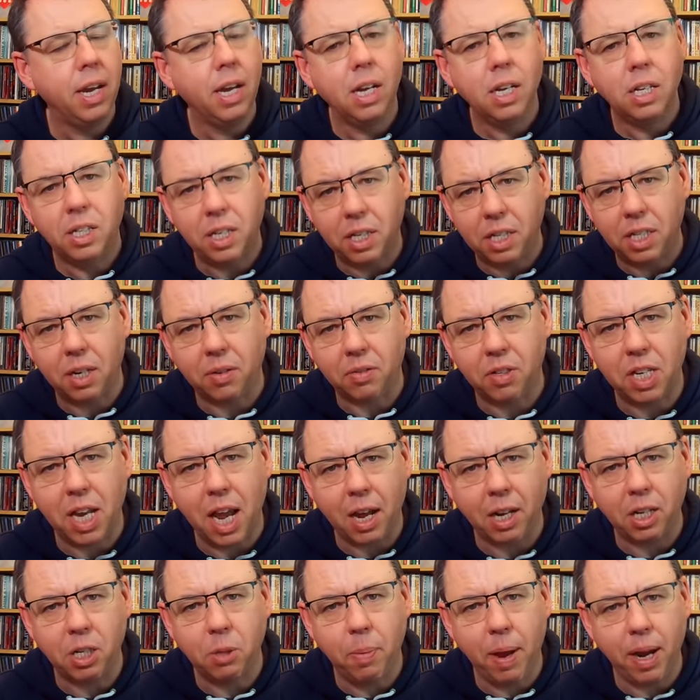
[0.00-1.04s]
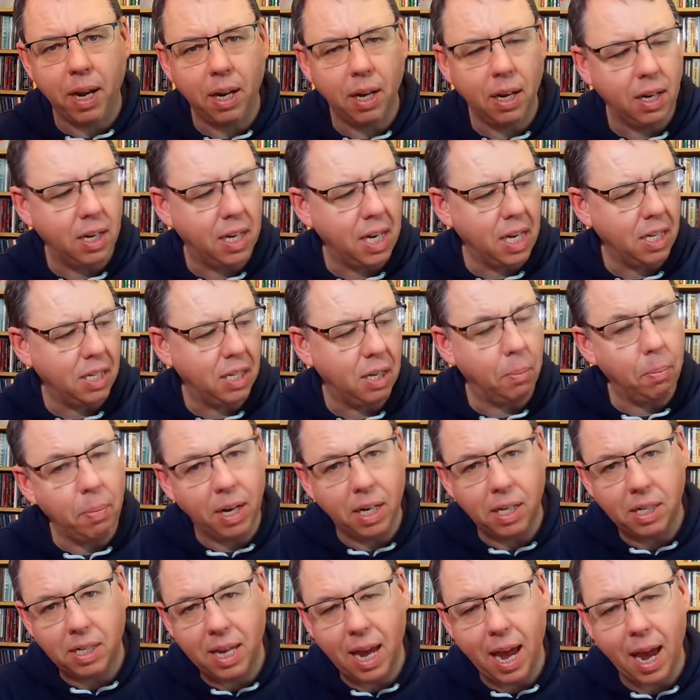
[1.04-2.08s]
since I've started spending a decent bit
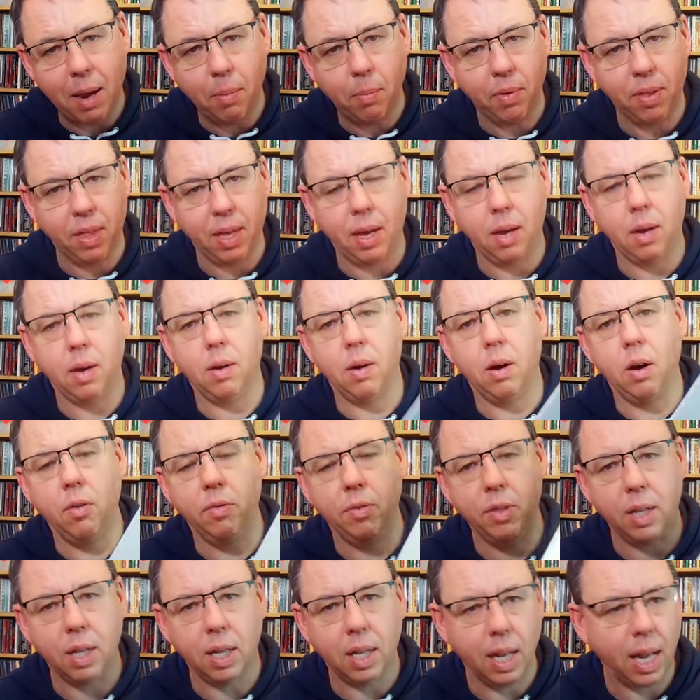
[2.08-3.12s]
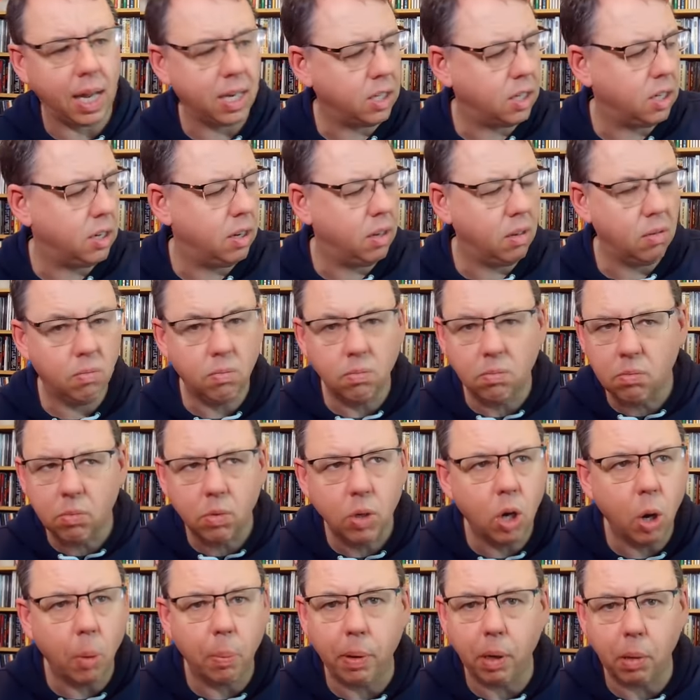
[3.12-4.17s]
of time with it over the last
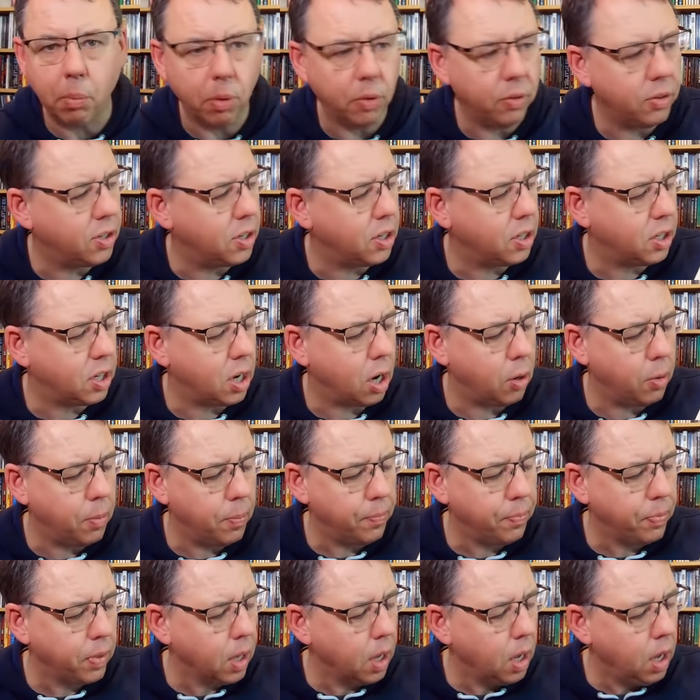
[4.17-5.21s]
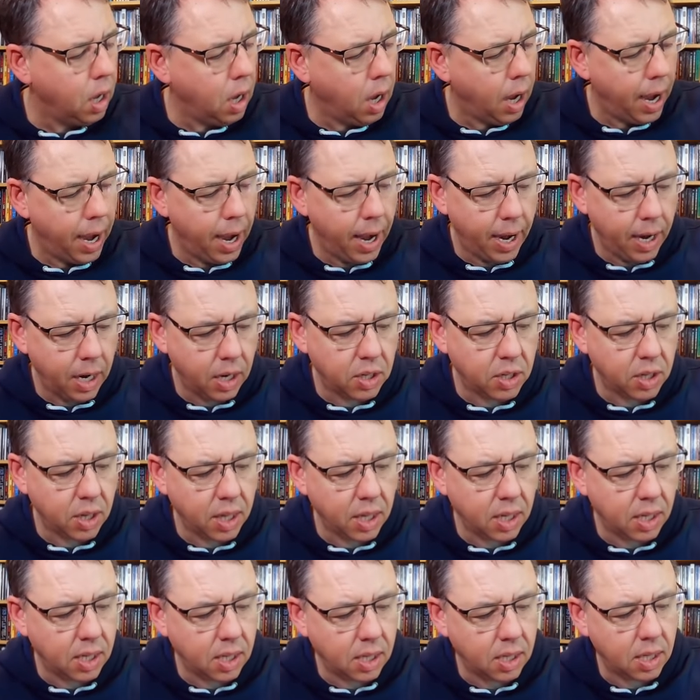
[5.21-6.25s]
couple of months or so. So
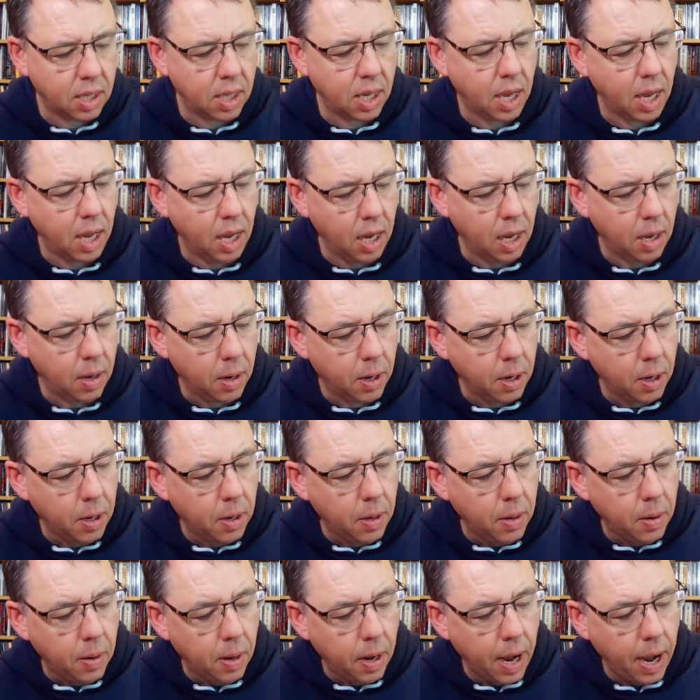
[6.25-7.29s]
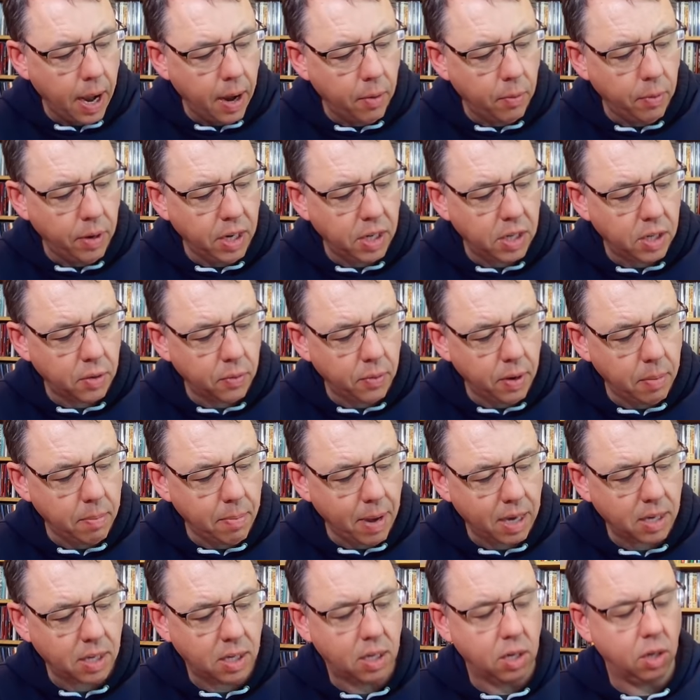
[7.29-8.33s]
this is the recent
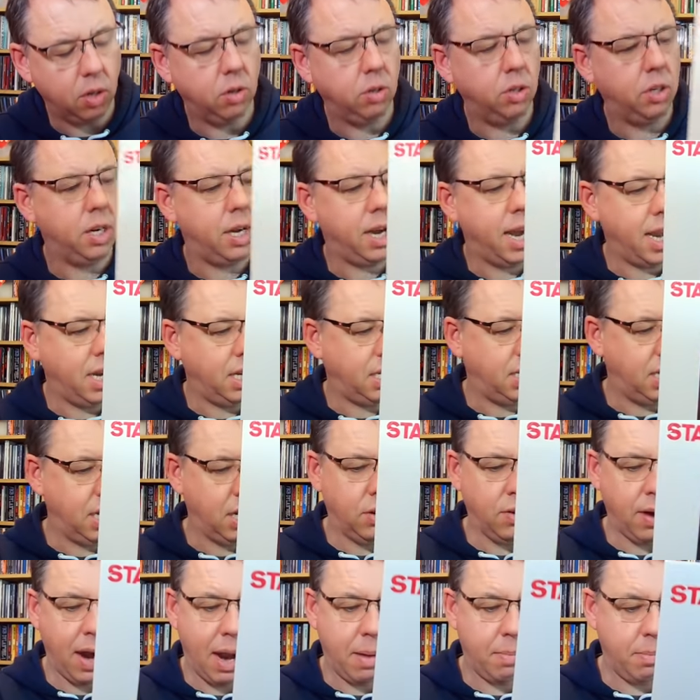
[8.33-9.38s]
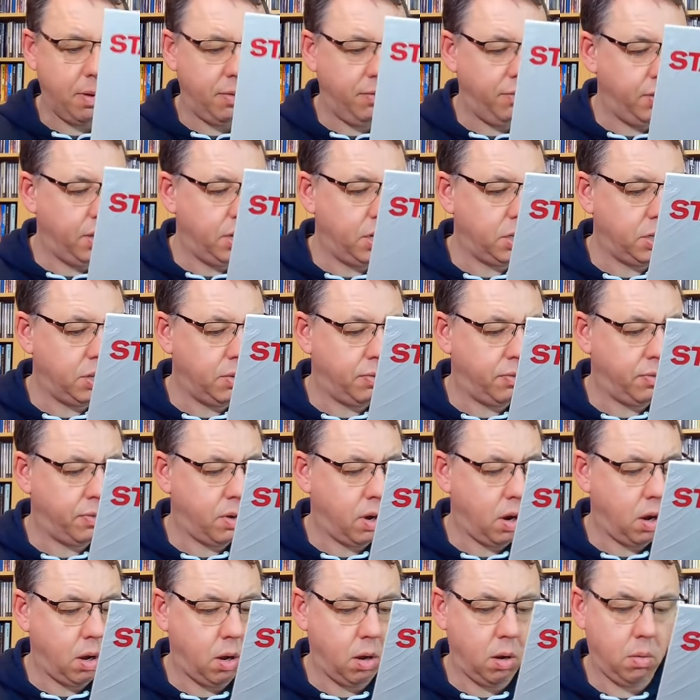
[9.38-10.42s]
remaster 180-gram version
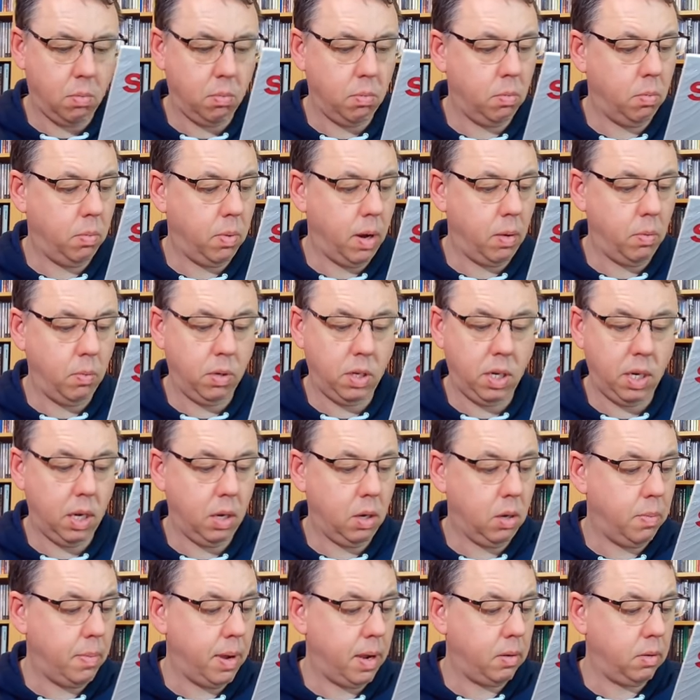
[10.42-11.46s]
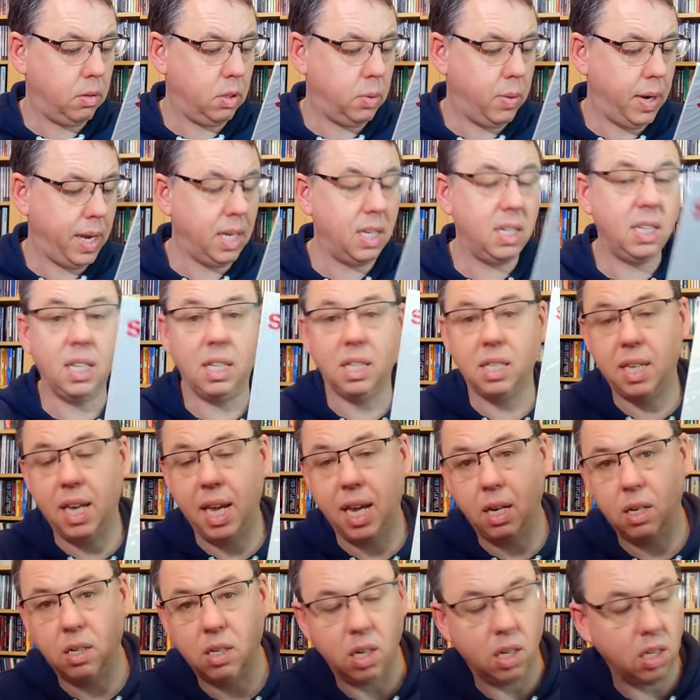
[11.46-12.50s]
from, when would it come out?
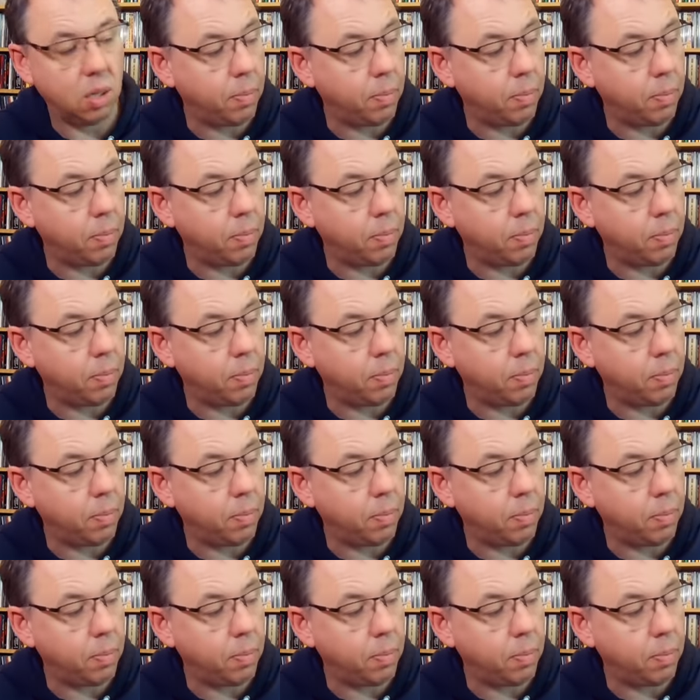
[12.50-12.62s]
2016. So it's